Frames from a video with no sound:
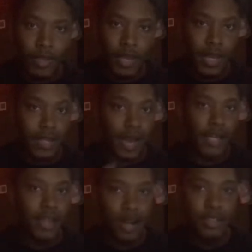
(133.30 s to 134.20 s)
and his
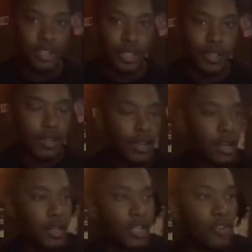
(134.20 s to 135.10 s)
ideology
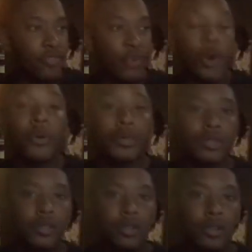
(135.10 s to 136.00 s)

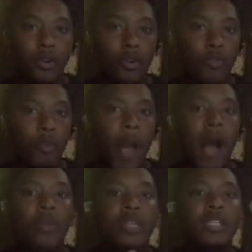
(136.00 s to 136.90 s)
differs from
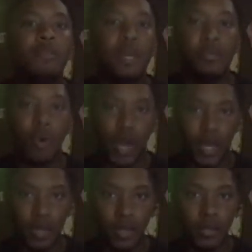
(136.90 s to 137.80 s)
how these people
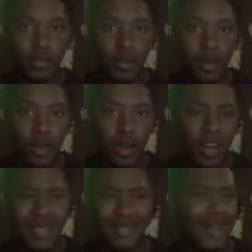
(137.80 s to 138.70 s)
handle it.
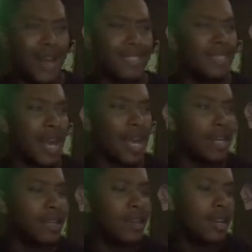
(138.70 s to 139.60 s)
He's not
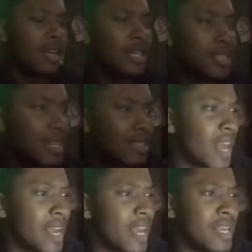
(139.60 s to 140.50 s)
saying
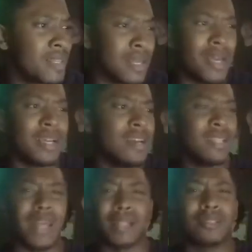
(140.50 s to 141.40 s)
anything
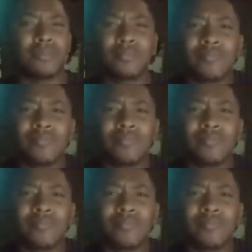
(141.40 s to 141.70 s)
that